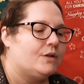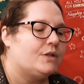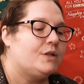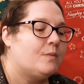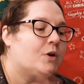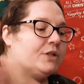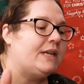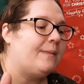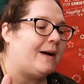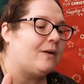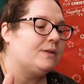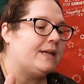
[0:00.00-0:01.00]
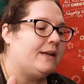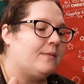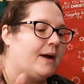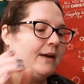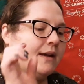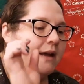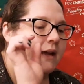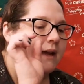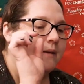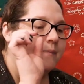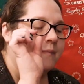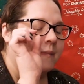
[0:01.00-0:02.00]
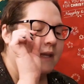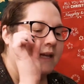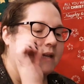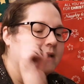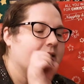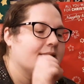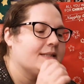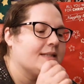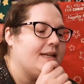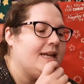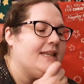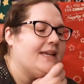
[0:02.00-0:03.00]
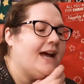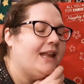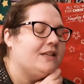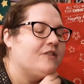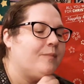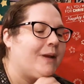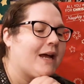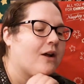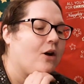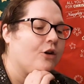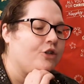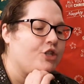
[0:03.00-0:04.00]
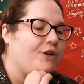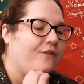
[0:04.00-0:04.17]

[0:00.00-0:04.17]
so what's it about anyway? Um, it's near the island of Black Conch.